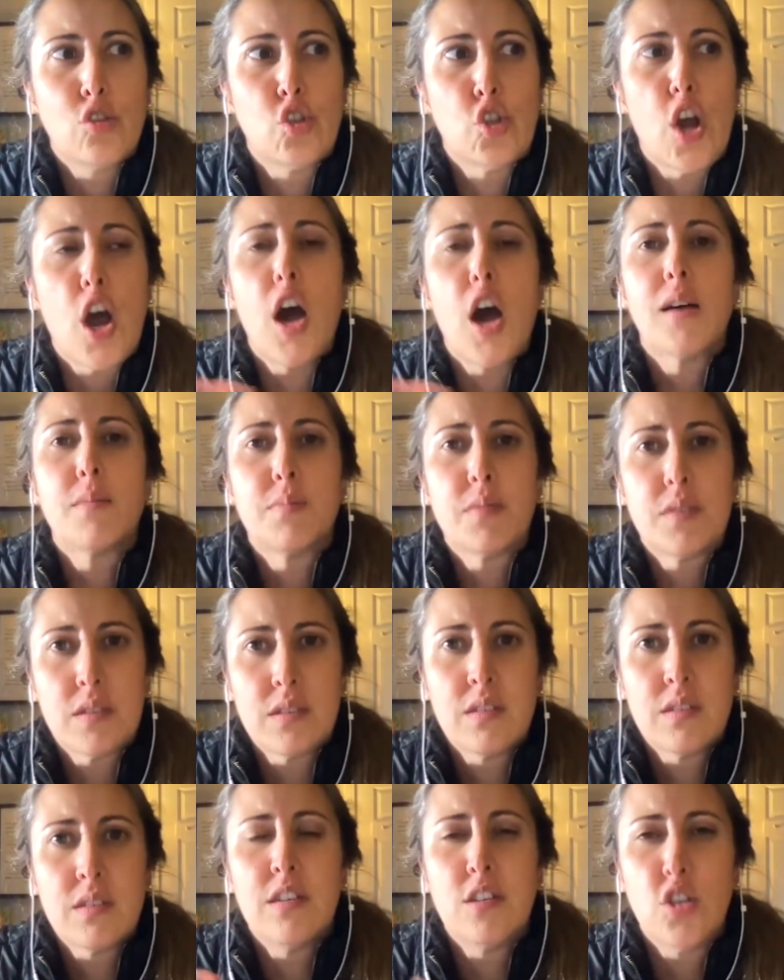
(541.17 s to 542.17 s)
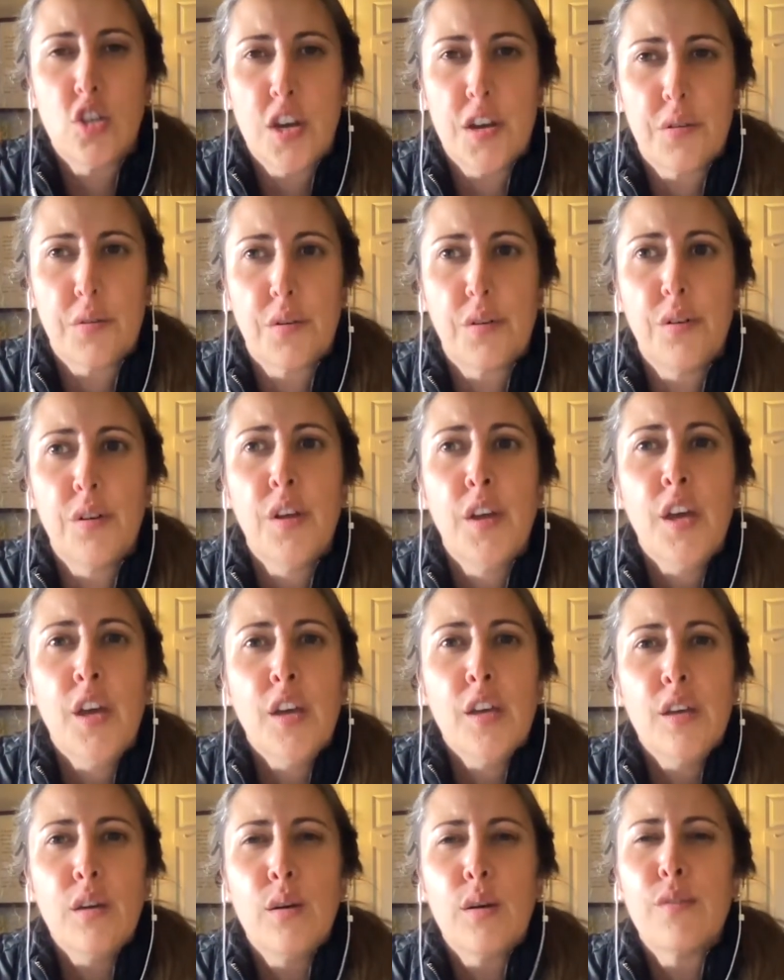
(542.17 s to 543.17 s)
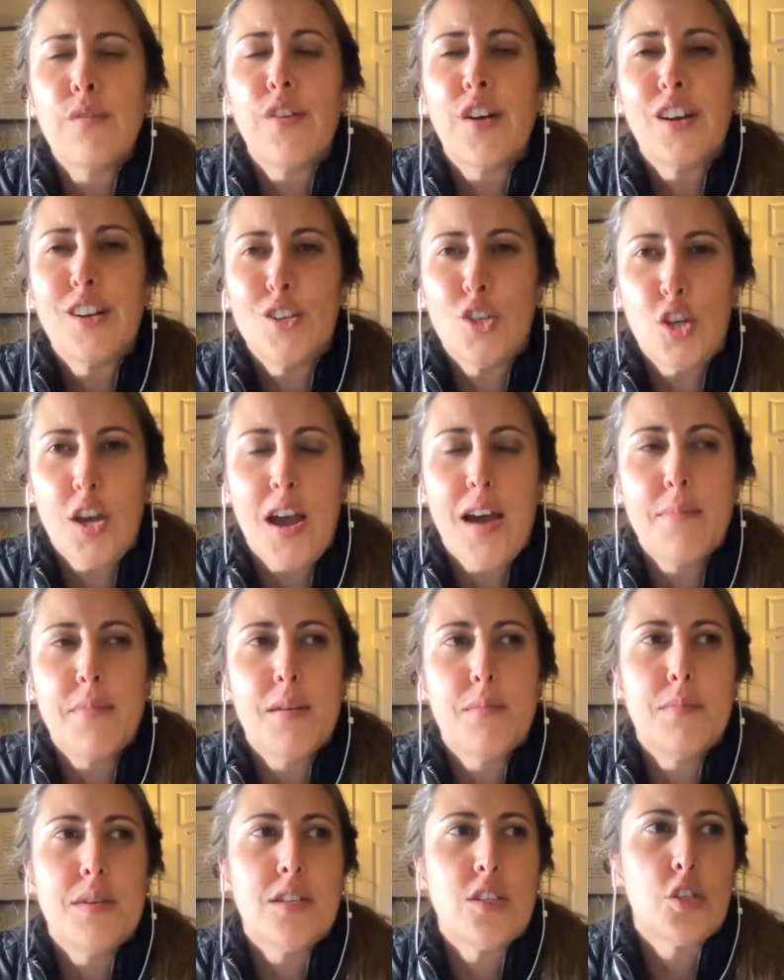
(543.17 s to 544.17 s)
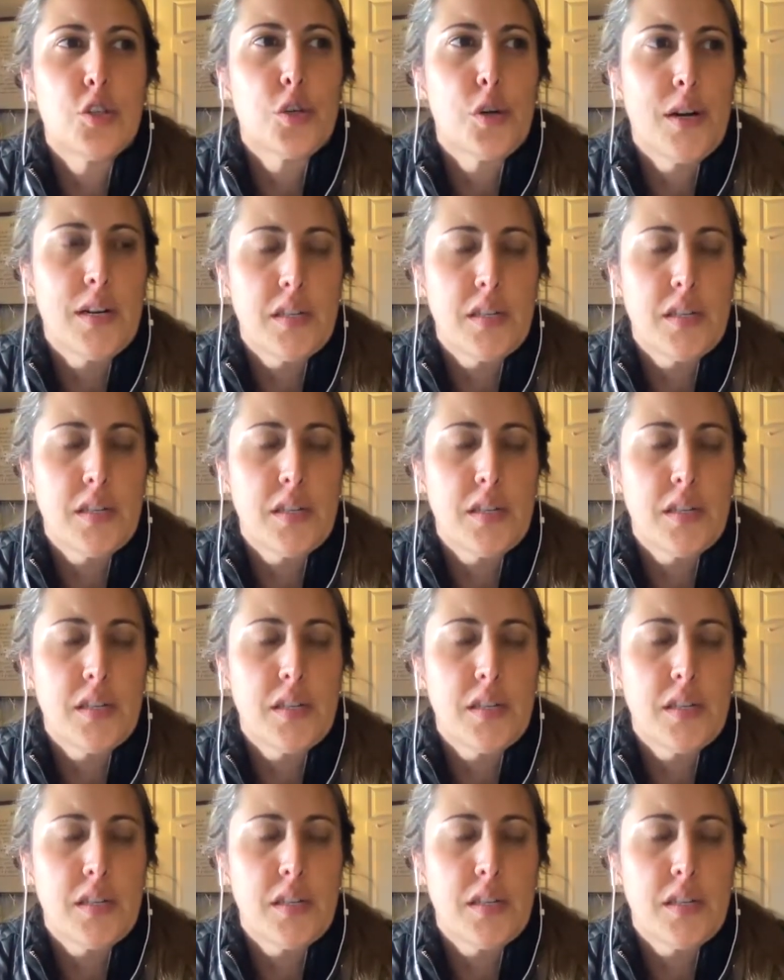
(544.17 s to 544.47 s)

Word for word: jobs in general. You can find a job that meets your